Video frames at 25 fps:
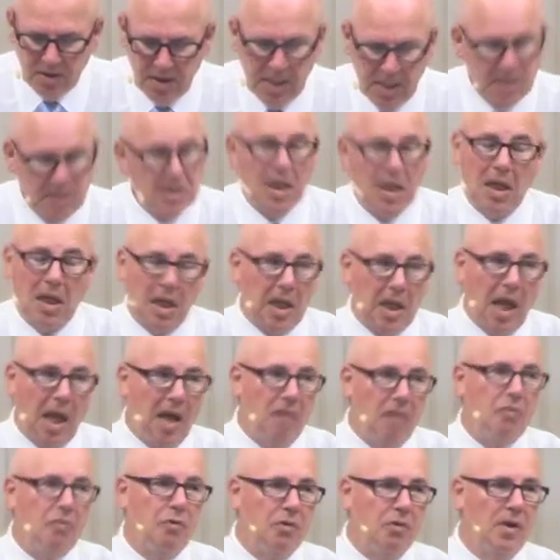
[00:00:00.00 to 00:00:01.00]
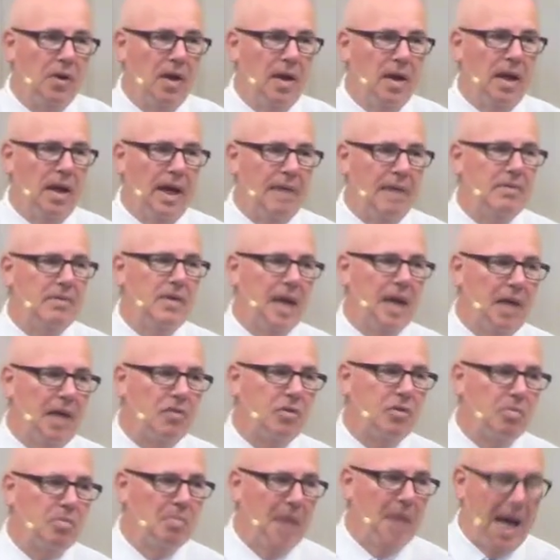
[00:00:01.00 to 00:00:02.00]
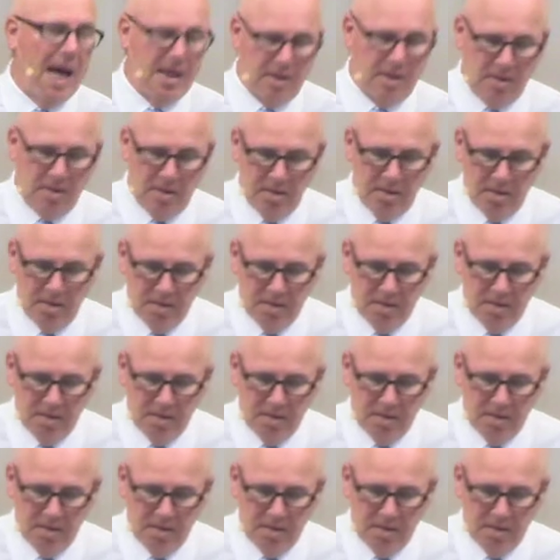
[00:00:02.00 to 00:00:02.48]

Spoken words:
It's a life and death matter.